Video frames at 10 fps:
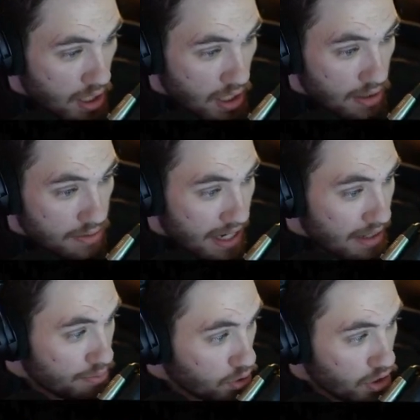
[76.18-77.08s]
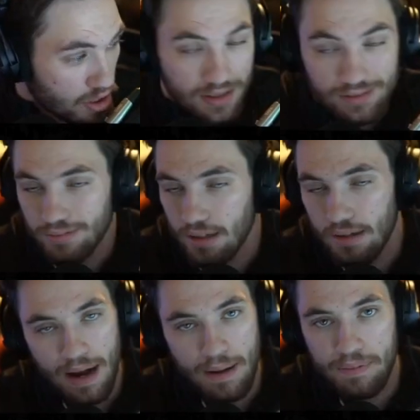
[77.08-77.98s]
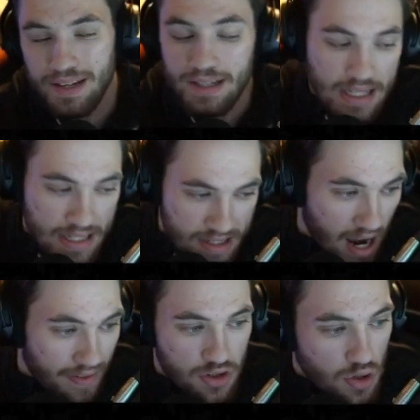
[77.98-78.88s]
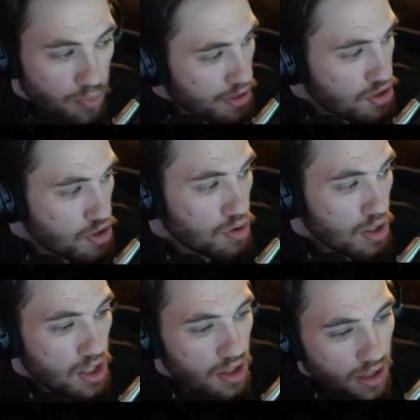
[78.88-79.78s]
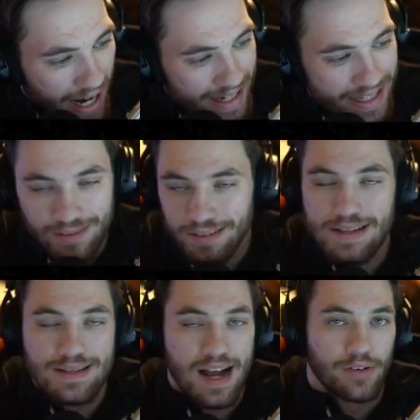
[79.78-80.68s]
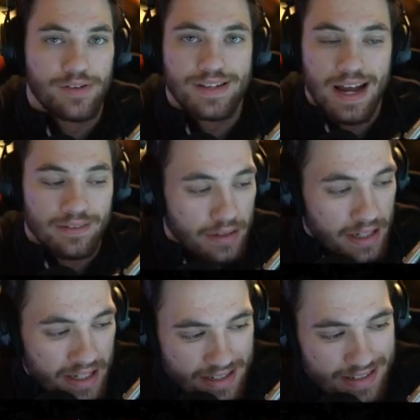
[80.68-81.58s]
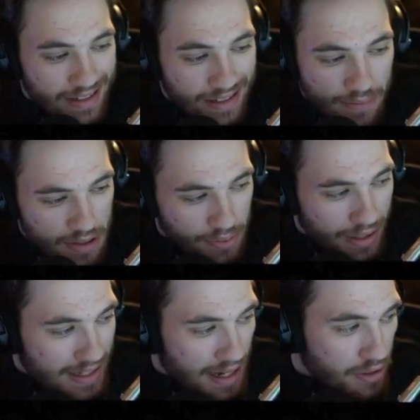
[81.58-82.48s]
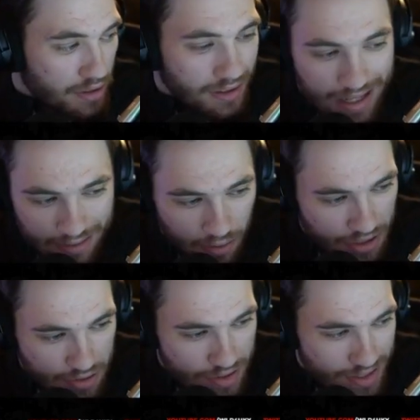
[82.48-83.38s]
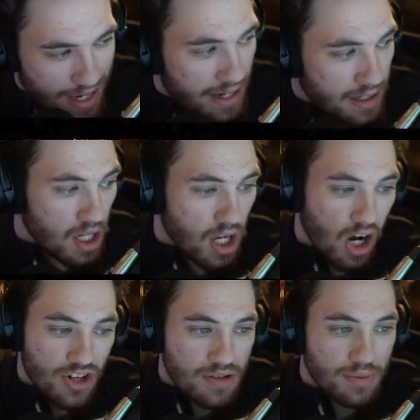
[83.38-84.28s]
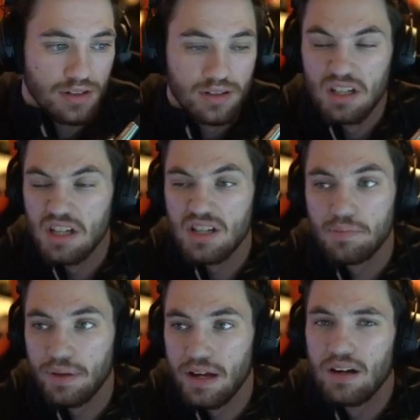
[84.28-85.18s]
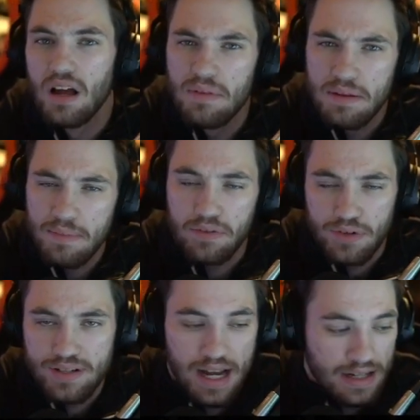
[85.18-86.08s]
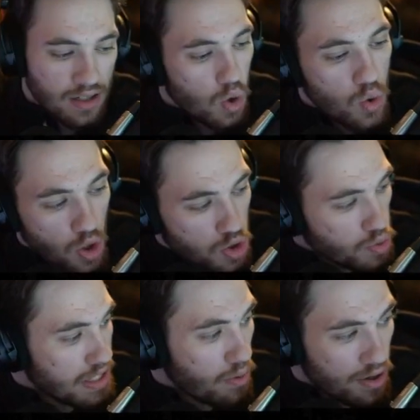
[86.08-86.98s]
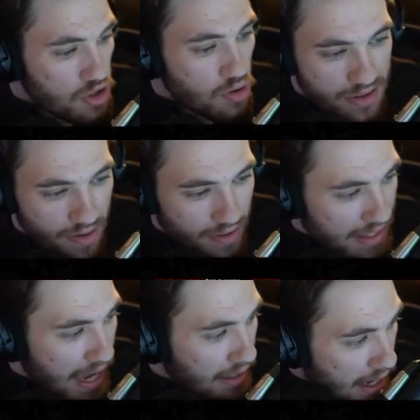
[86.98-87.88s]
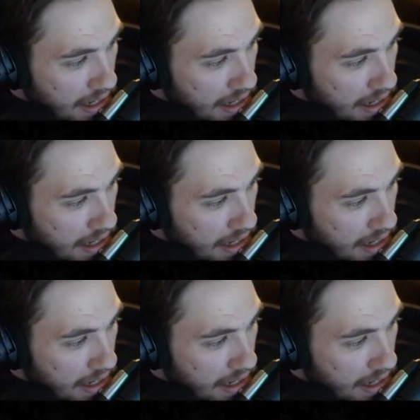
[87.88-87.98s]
Teddy Bluger, my opinion, he's gone. That's 2.2. Heinen, he's not gonna resign. He didn't get much playing time here. I don't think he's gonna resign. Archibald, he's a good player. He might resign. Who knows what he wants to do and stuff like that. Okay.